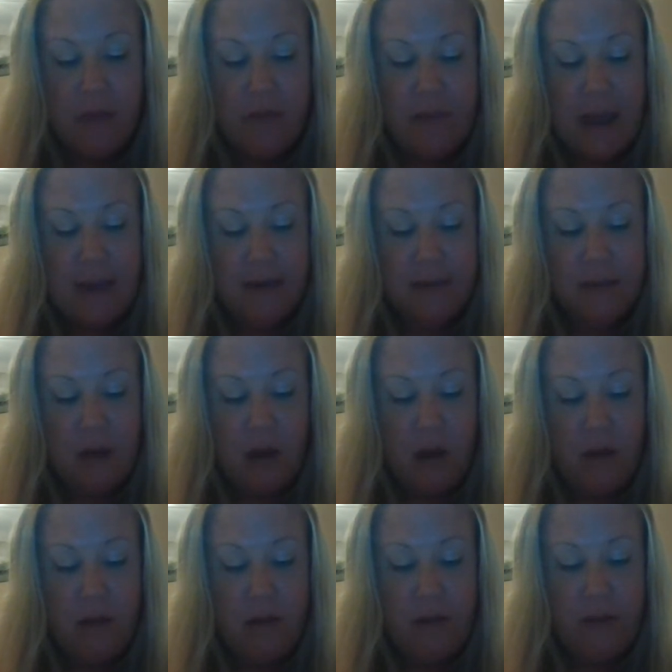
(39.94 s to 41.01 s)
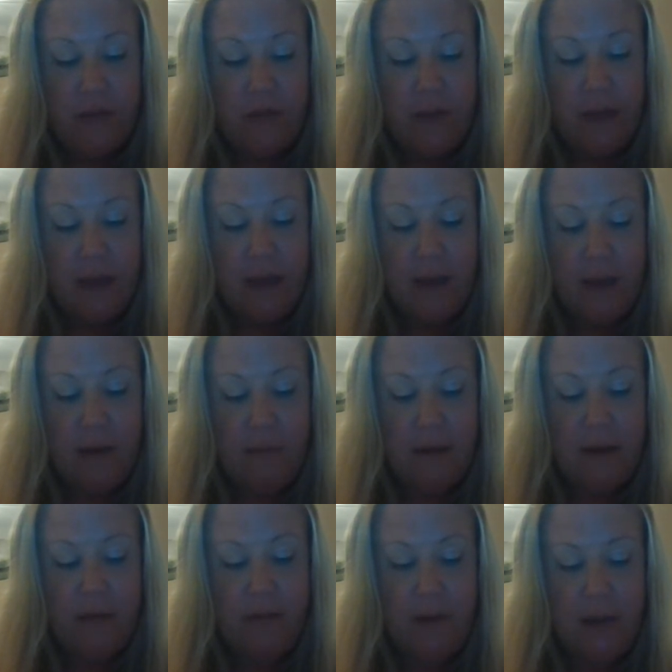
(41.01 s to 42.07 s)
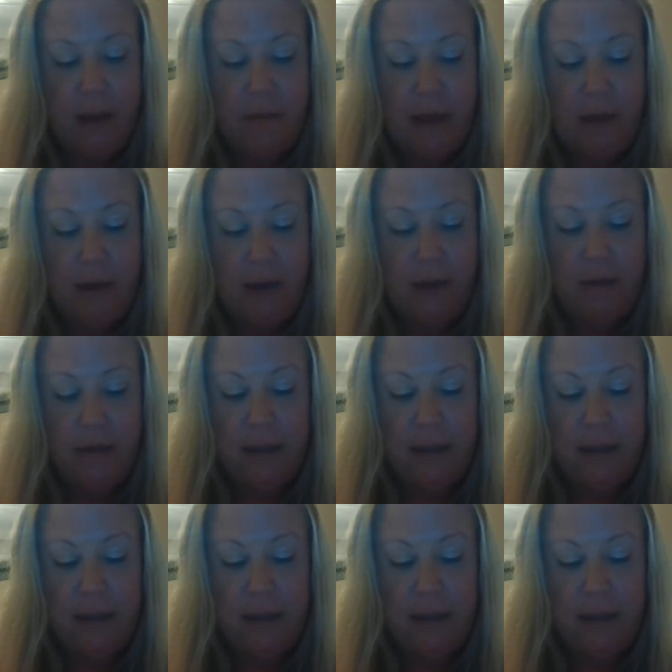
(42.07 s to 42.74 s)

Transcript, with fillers: That is all. Thinking about, think about it.